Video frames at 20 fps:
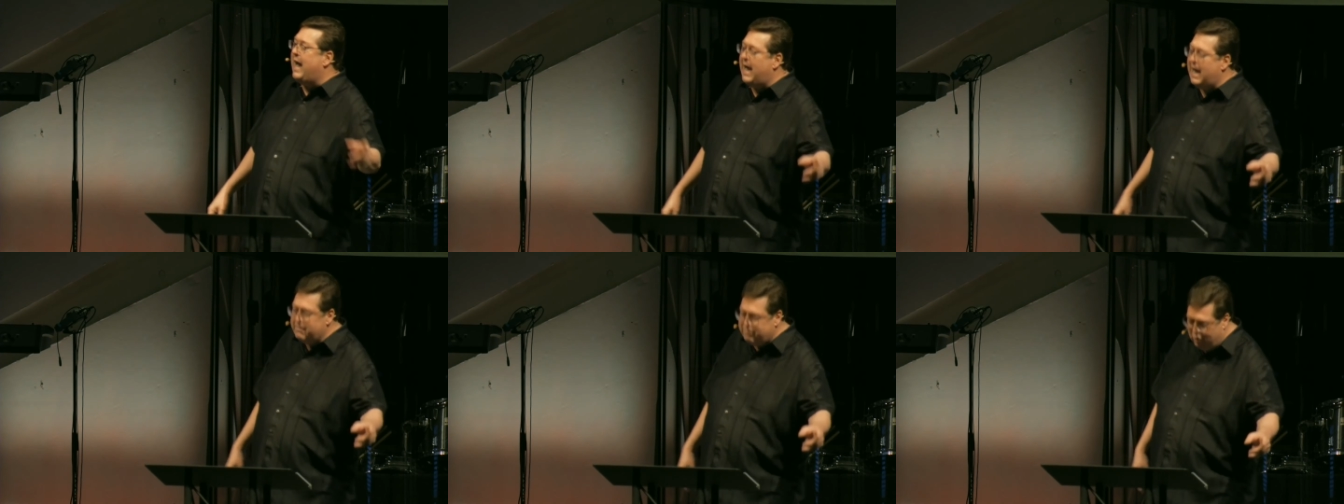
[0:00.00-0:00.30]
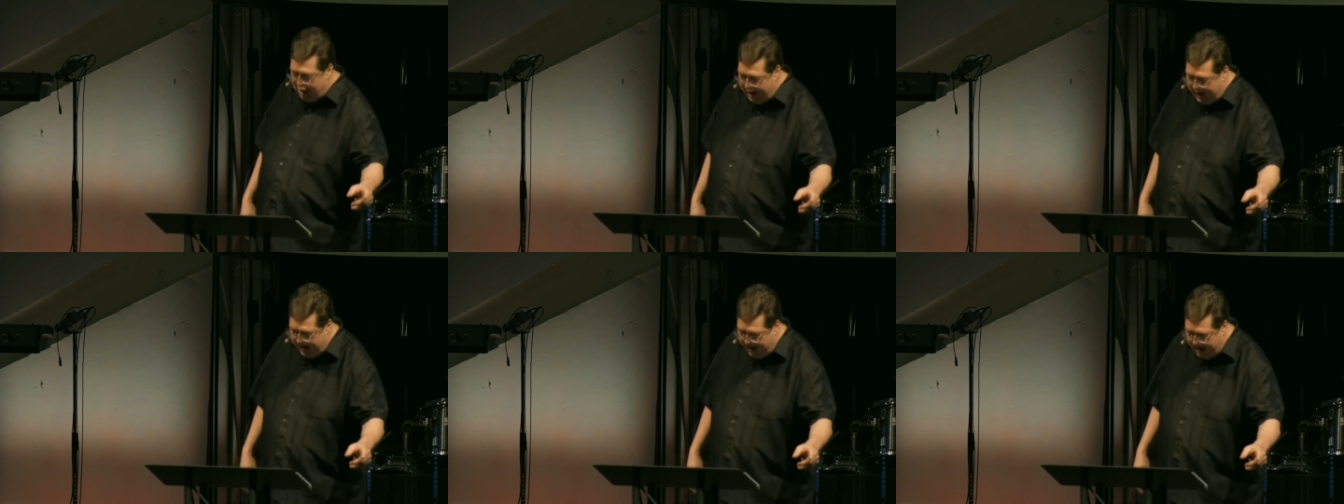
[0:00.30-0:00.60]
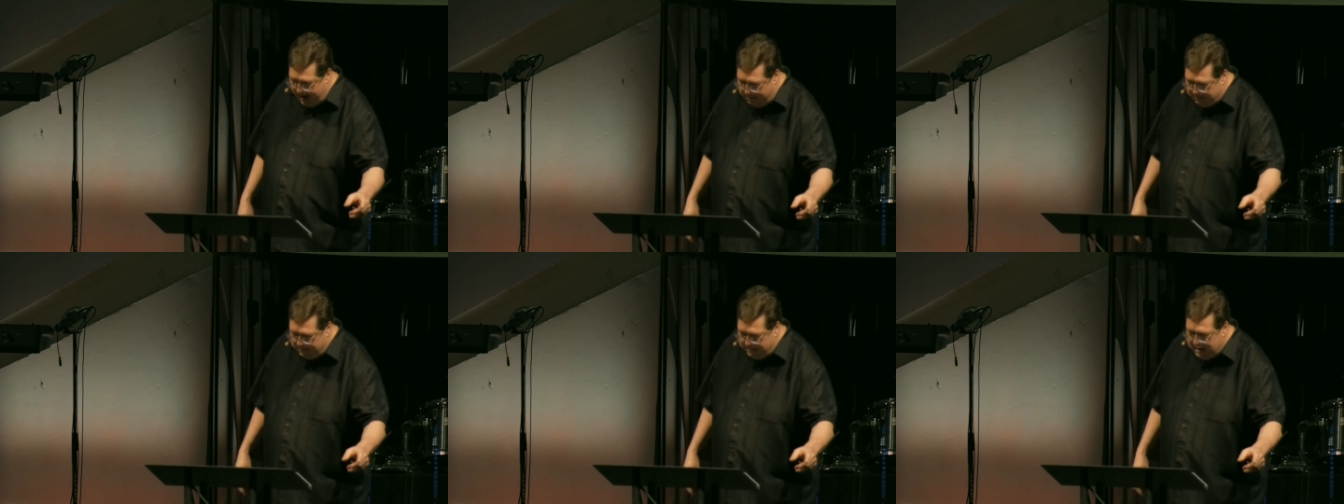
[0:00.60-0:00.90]

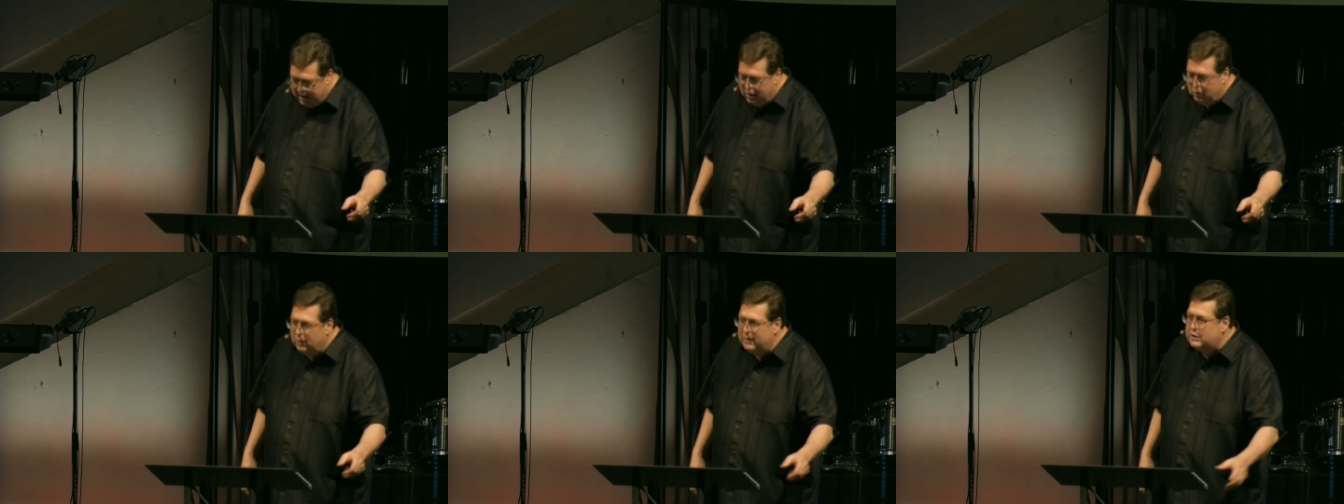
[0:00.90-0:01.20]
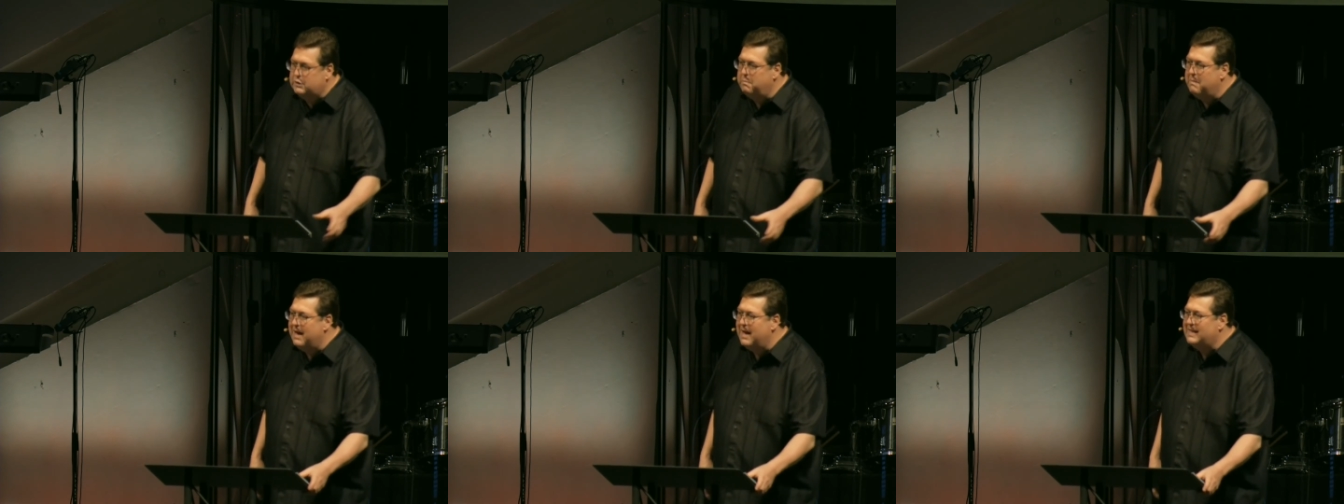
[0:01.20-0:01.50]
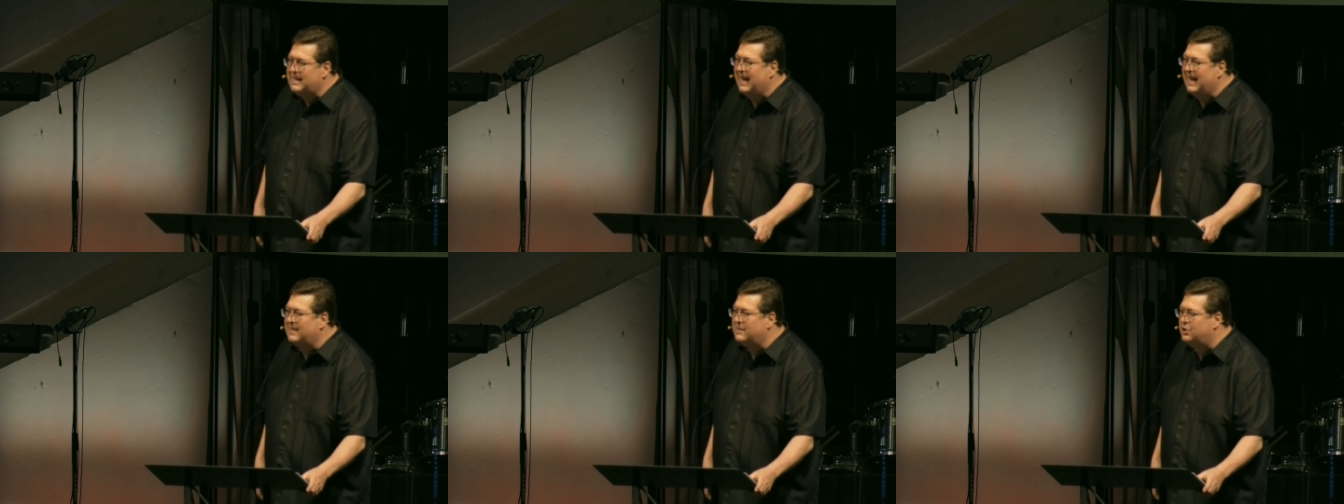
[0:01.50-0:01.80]
Abraham, which
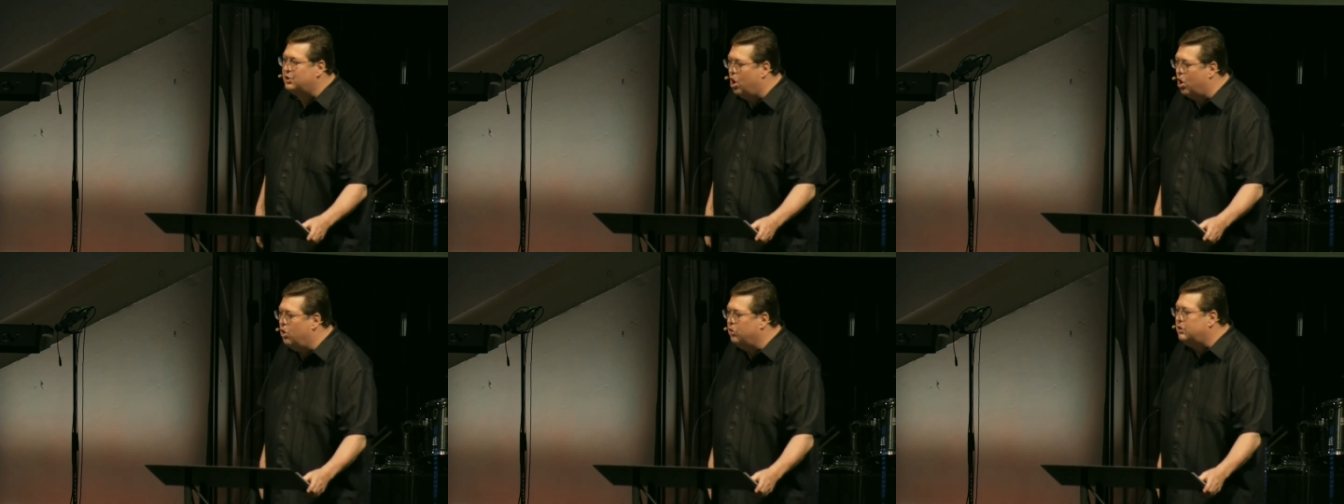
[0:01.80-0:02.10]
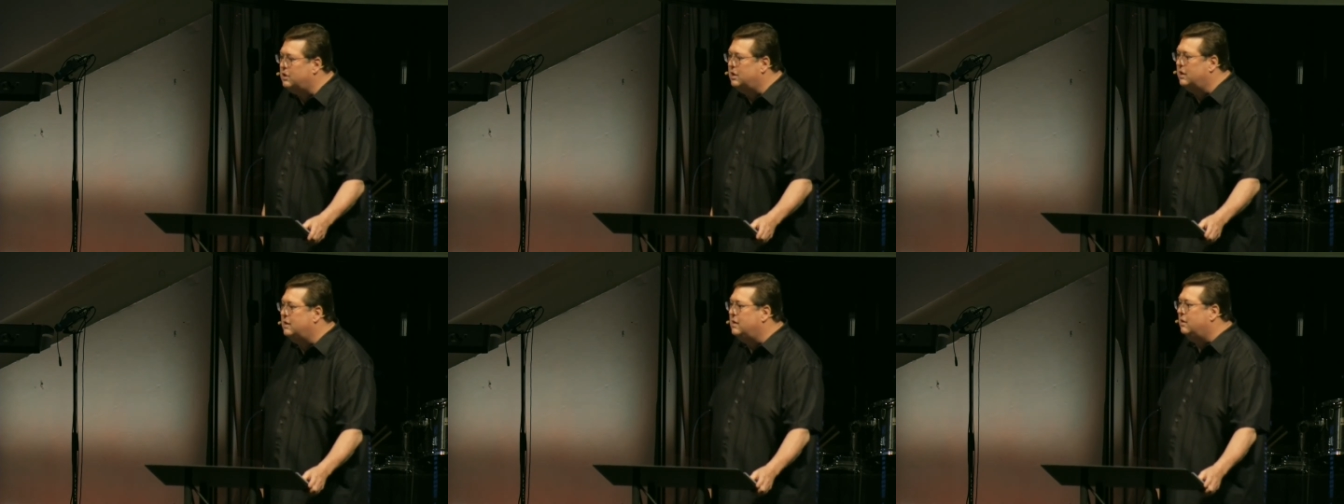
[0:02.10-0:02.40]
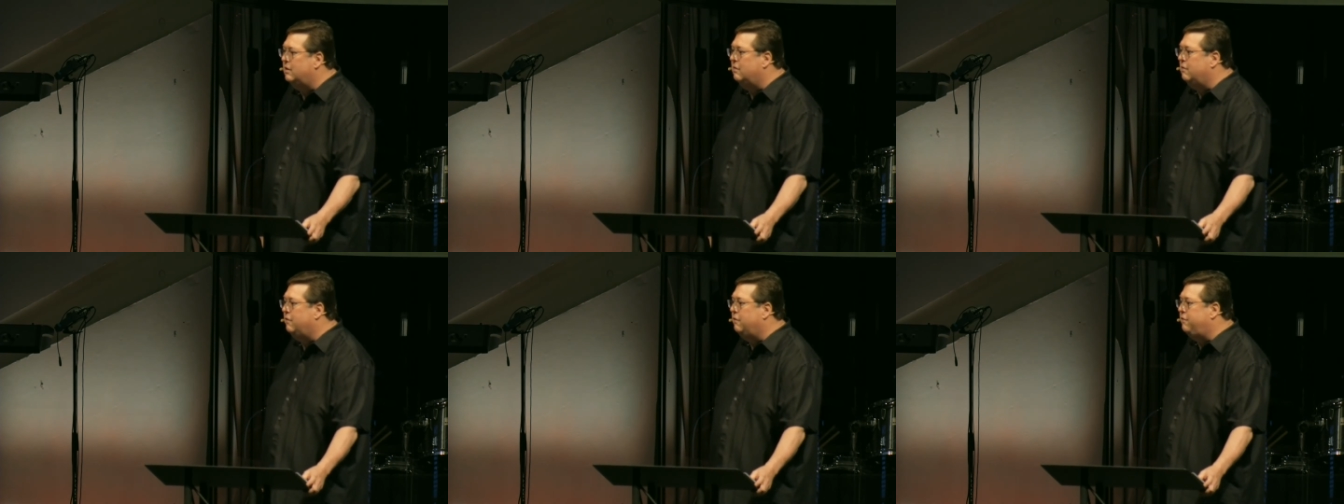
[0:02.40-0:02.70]
meant exalted
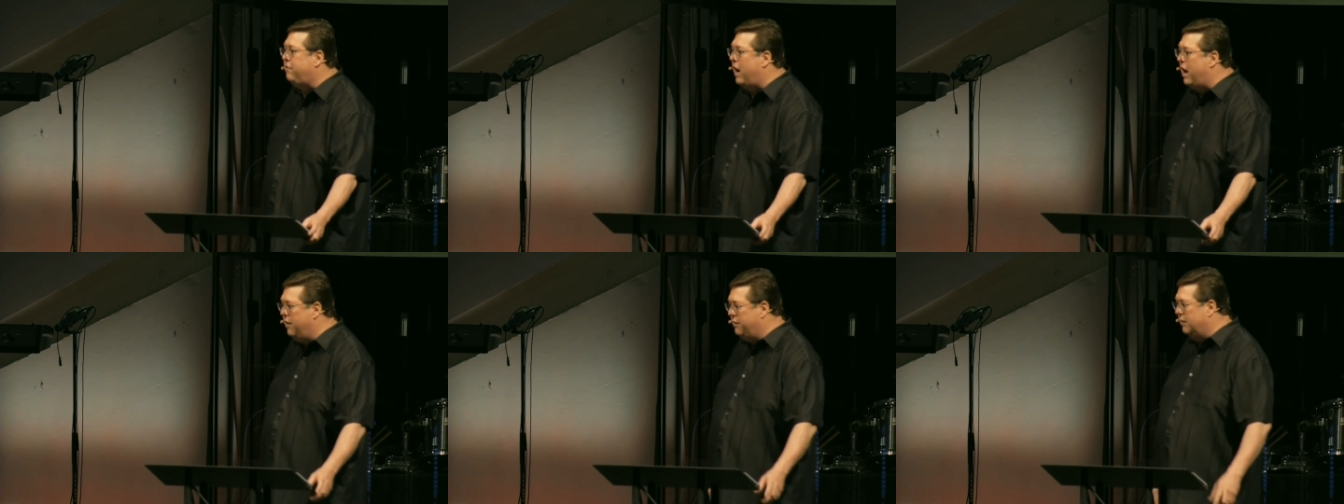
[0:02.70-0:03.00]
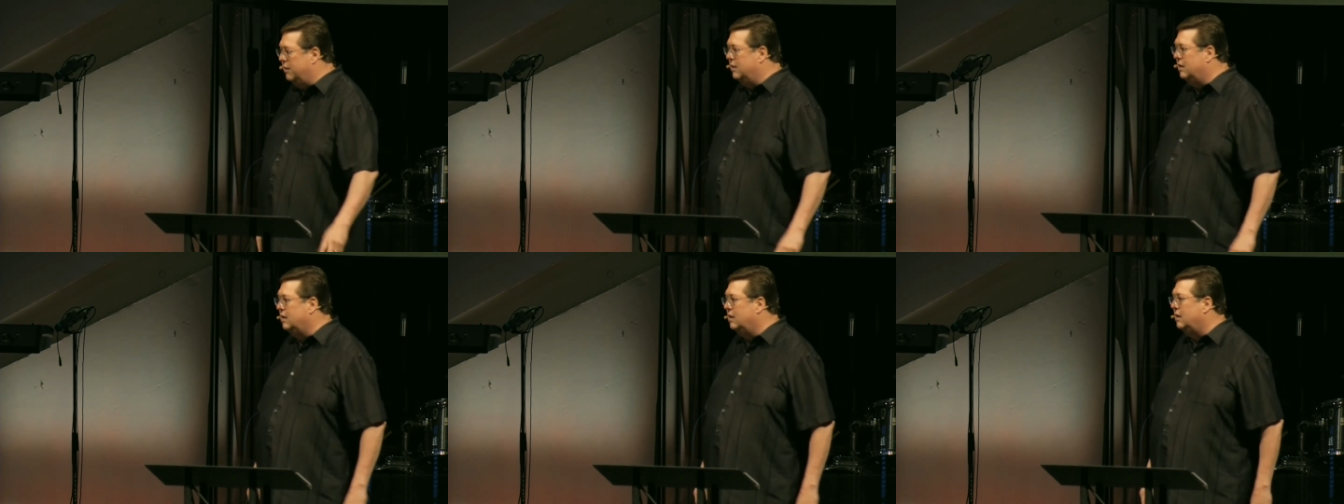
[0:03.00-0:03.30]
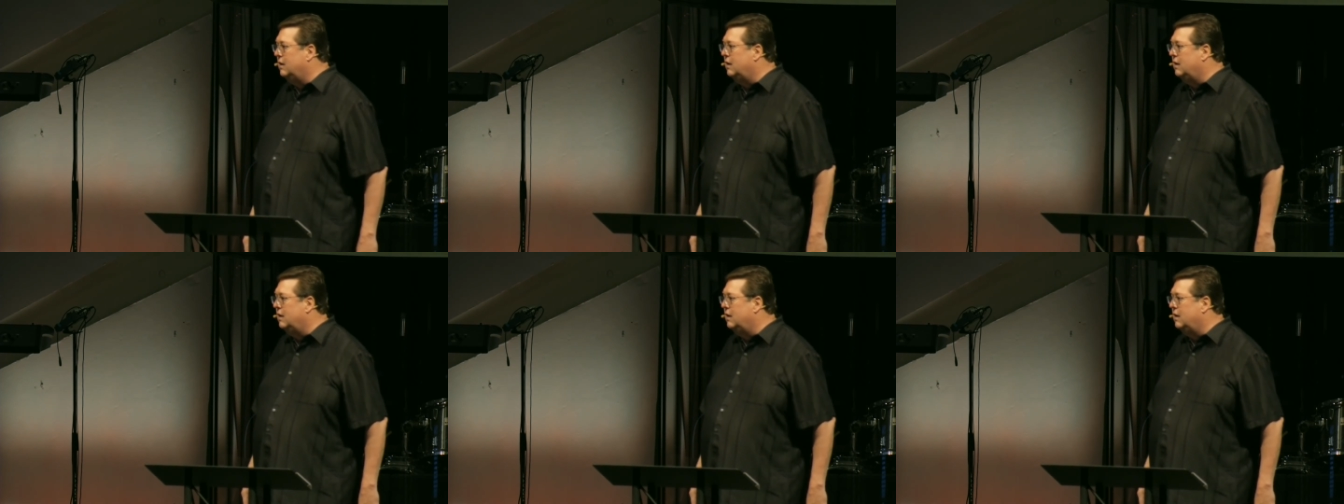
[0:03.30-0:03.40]
father.